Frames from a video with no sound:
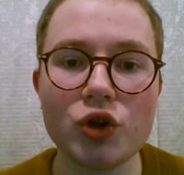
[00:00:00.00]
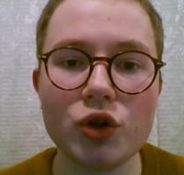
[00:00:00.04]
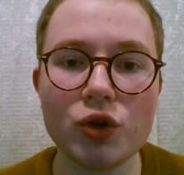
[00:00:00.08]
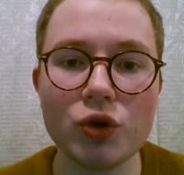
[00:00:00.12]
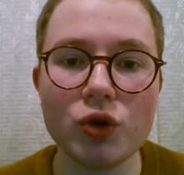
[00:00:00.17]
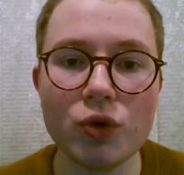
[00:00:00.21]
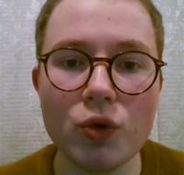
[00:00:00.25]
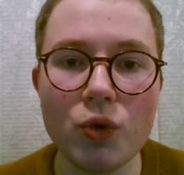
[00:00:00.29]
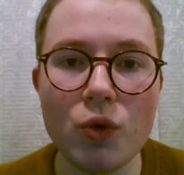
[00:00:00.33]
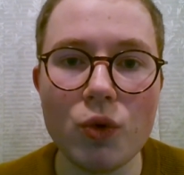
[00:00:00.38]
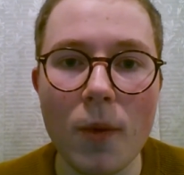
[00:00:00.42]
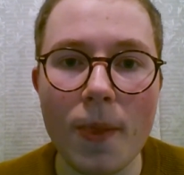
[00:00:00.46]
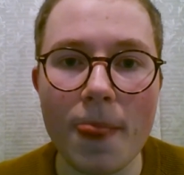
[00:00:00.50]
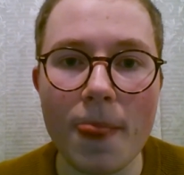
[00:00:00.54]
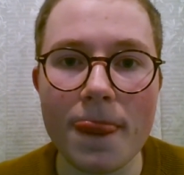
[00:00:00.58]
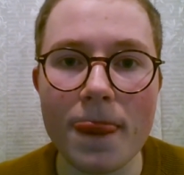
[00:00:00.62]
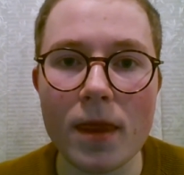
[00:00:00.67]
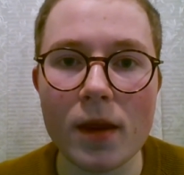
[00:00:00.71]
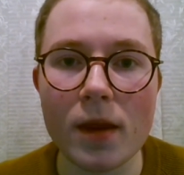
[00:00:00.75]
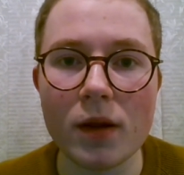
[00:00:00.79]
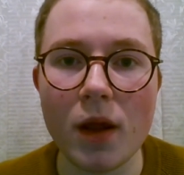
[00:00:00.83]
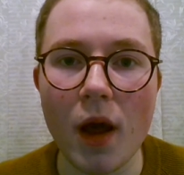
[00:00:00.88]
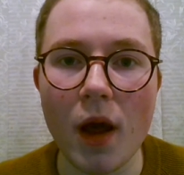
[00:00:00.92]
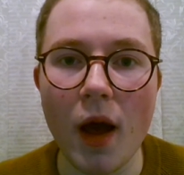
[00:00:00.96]
To
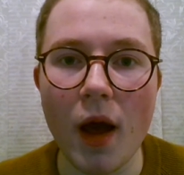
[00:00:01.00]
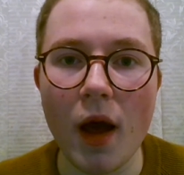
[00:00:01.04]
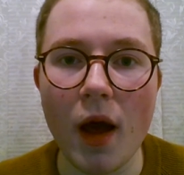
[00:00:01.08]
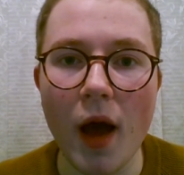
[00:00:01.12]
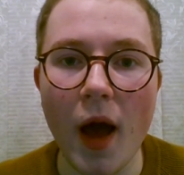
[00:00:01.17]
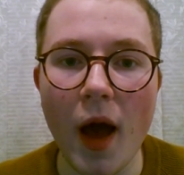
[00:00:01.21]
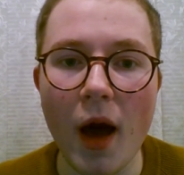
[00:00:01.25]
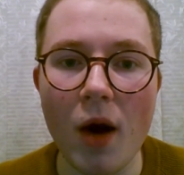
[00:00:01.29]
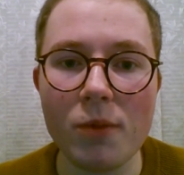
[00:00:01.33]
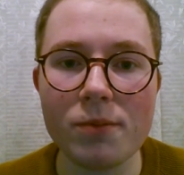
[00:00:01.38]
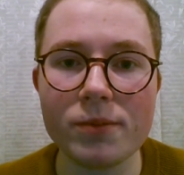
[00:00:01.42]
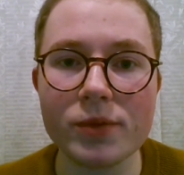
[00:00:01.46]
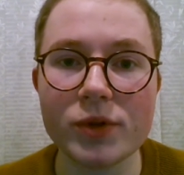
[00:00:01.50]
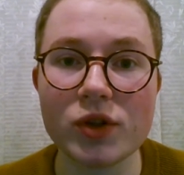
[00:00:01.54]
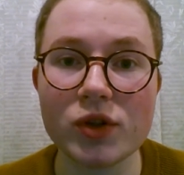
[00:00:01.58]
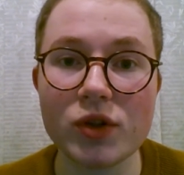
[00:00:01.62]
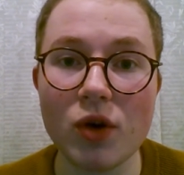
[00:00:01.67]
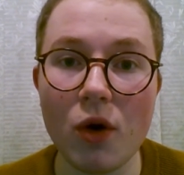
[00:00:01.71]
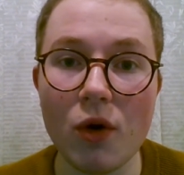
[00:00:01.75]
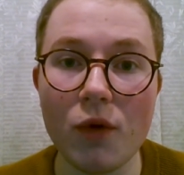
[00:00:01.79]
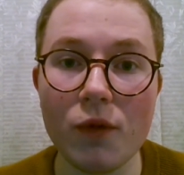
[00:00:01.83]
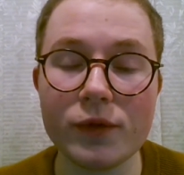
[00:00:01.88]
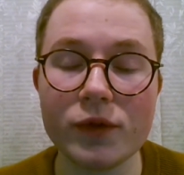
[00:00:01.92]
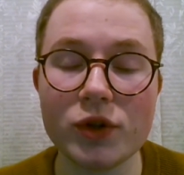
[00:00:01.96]

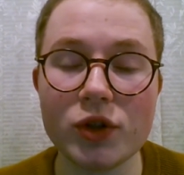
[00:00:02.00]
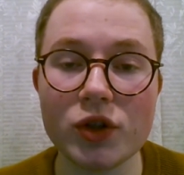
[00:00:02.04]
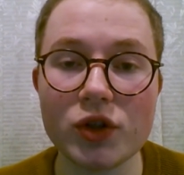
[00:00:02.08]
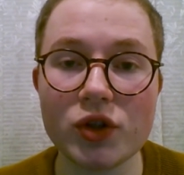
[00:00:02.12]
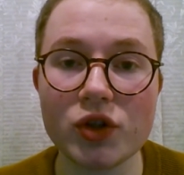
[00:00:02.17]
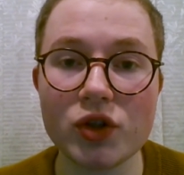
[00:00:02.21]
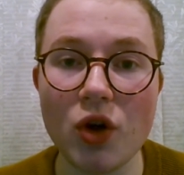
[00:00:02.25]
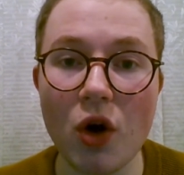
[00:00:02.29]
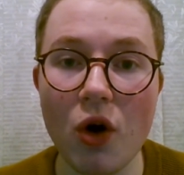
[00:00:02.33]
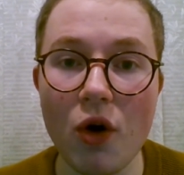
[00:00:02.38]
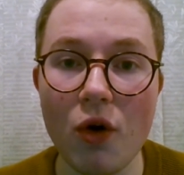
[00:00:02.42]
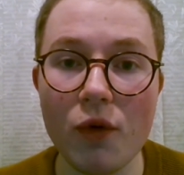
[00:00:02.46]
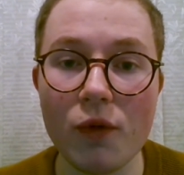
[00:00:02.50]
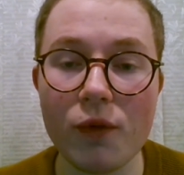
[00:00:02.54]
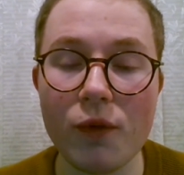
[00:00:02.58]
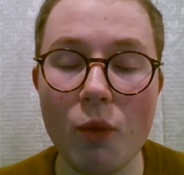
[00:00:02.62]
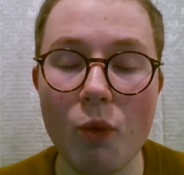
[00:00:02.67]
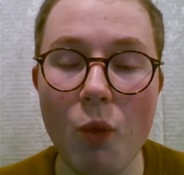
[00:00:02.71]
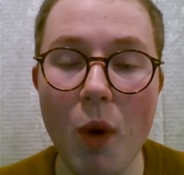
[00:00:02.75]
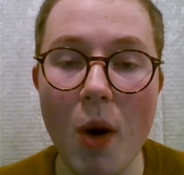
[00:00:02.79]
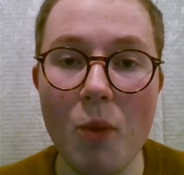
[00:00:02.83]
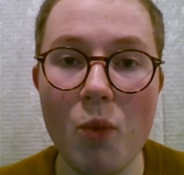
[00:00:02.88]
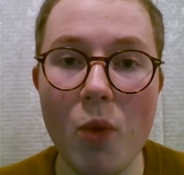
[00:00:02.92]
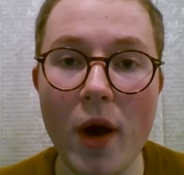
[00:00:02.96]

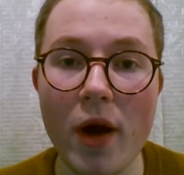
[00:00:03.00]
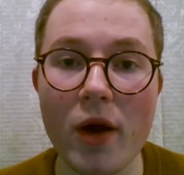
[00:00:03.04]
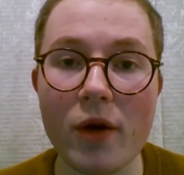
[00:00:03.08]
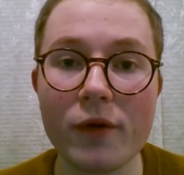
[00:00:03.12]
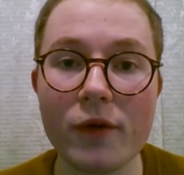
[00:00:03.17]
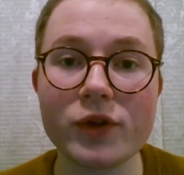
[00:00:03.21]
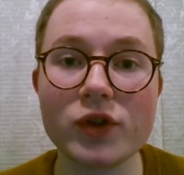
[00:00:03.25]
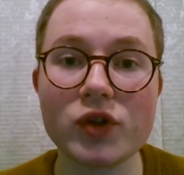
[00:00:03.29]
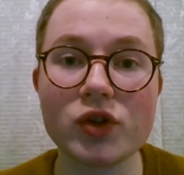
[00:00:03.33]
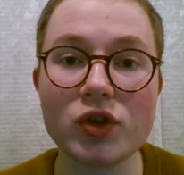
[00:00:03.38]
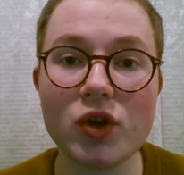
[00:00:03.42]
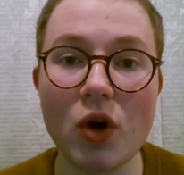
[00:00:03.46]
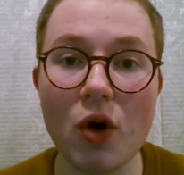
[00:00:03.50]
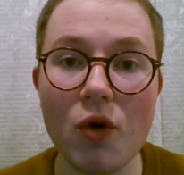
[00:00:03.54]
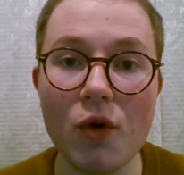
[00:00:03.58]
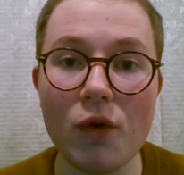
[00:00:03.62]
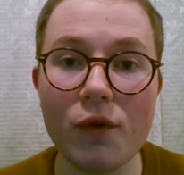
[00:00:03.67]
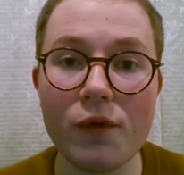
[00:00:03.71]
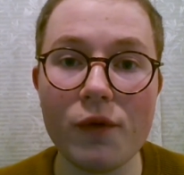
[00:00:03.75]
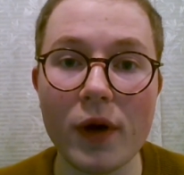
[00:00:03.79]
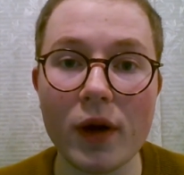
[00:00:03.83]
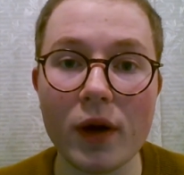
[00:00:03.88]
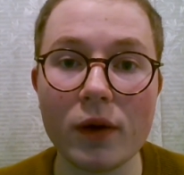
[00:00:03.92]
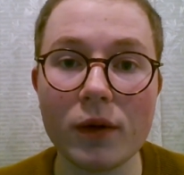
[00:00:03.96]
solve one way of
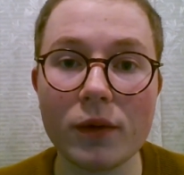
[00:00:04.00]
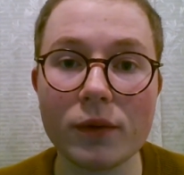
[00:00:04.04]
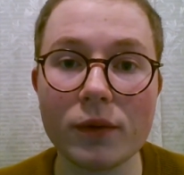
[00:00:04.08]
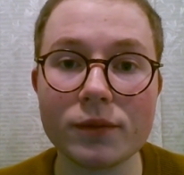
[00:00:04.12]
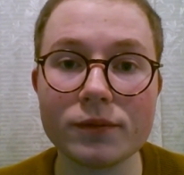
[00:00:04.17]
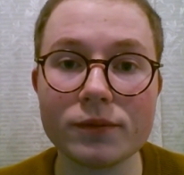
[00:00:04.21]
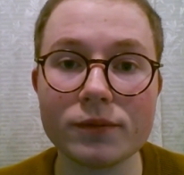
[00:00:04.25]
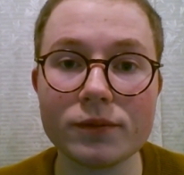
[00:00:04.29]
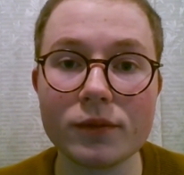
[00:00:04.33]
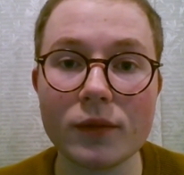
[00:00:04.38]
solving